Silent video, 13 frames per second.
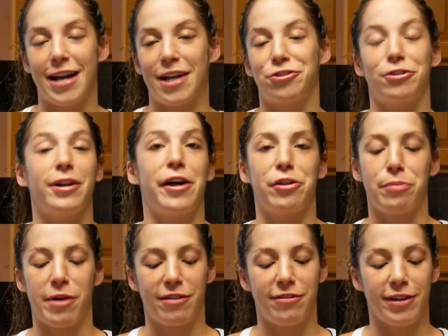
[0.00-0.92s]
natural health
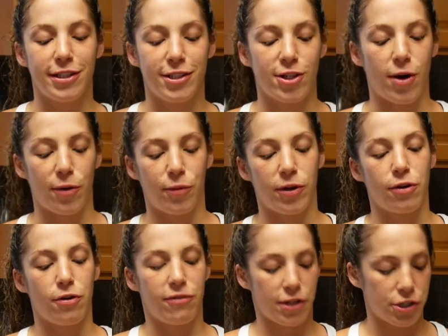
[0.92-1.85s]
benefits. So I will
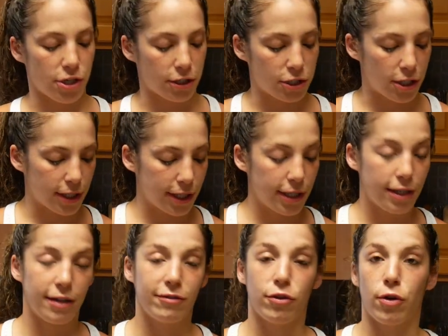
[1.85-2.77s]
go for the dark chocolate,
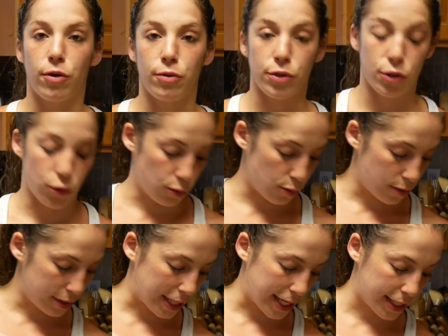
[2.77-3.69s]
and I've grown
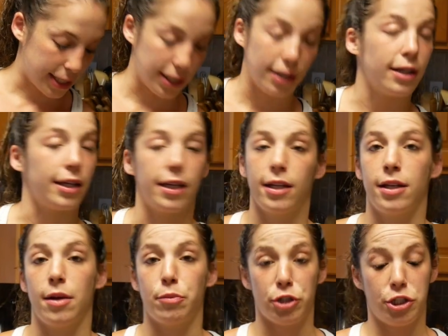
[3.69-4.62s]
to like it
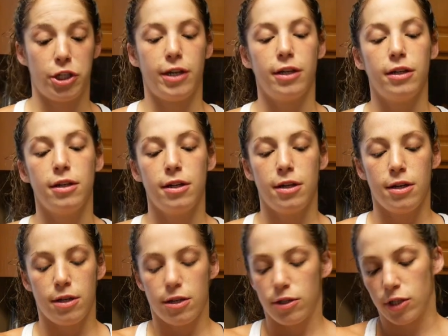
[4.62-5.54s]
and appreciate it.
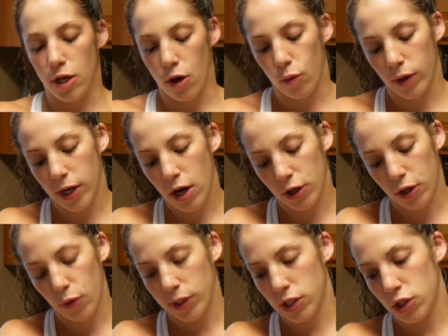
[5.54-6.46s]
So we are
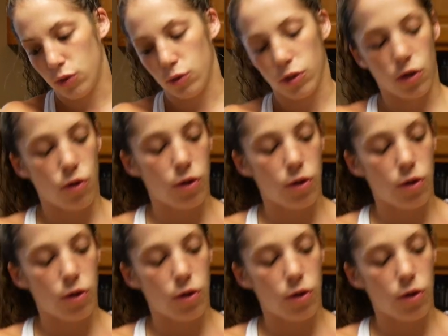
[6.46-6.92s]
going to use